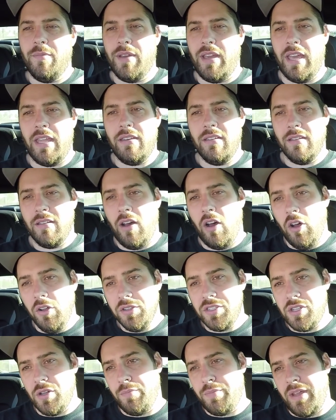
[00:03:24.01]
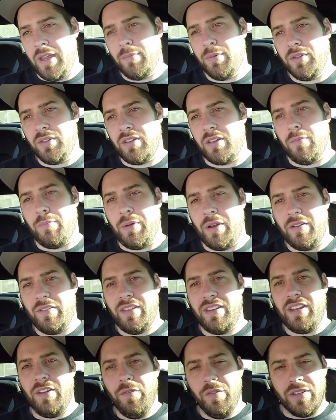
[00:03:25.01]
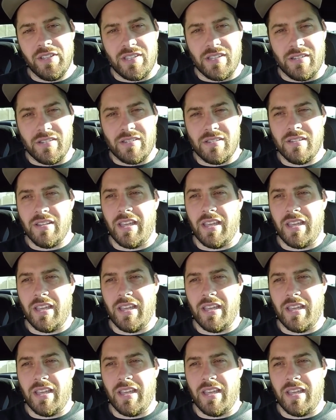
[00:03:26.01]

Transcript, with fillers: and also be able to compare the differences.